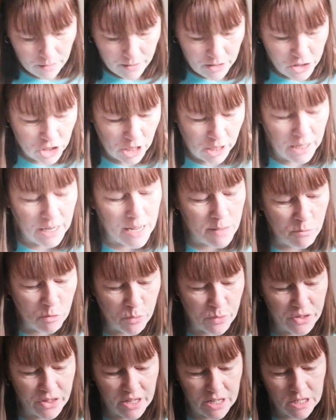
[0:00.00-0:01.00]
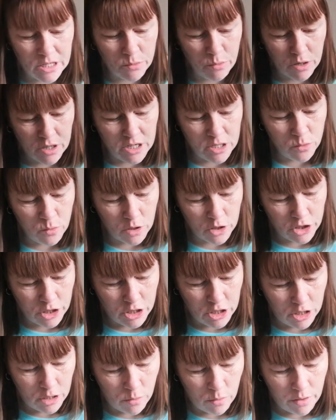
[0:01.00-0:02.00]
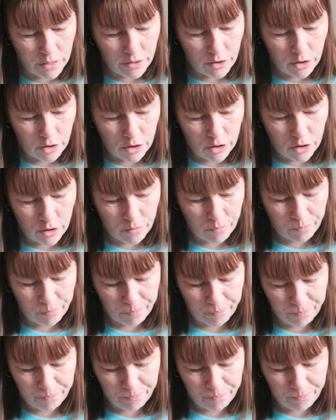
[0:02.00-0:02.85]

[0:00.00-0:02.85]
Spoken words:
the dilemma with this one is what to do with her.